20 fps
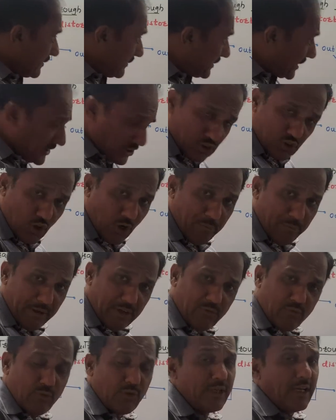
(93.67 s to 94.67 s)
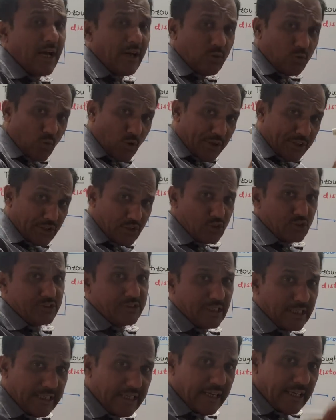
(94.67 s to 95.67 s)
this topic we are going to
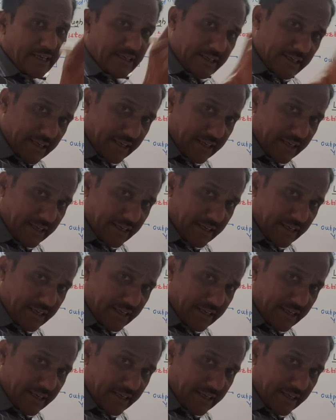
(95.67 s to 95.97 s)
study in